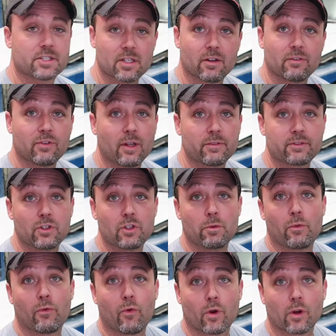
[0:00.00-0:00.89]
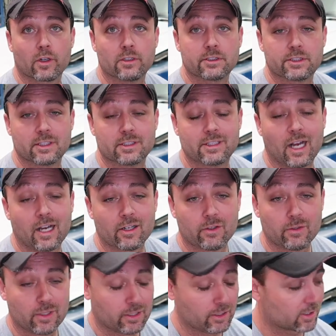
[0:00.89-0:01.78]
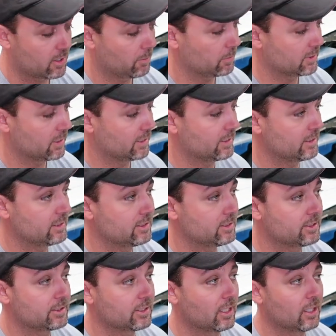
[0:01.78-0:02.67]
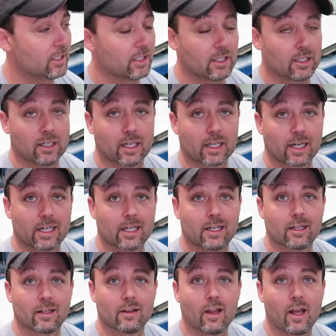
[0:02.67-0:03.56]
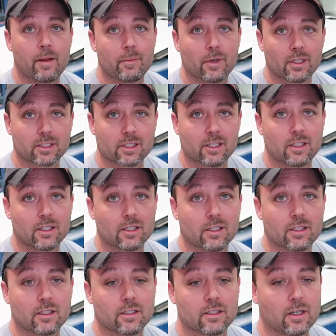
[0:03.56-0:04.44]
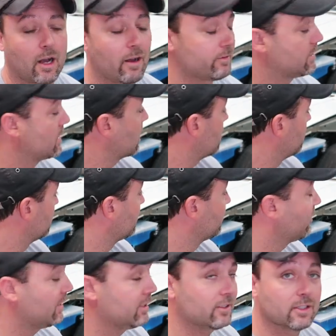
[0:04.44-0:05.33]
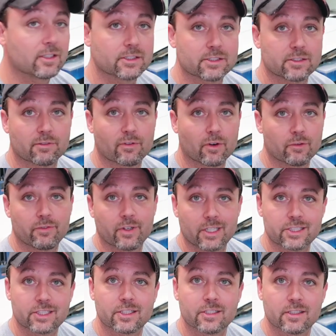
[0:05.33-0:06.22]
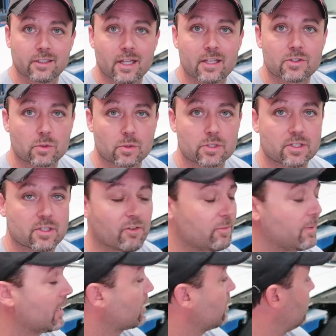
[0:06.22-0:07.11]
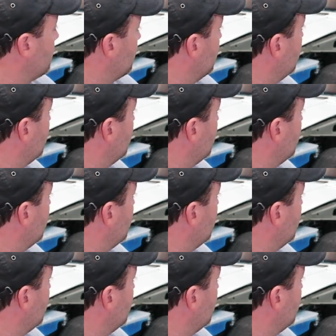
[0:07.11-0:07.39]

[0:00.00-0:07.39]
stuff left to do before it goes to the dyno here in a couple days. I gotta get an alignment on the car. Obviously I gotta put the fenders, the front fascia, that sort of stuff back on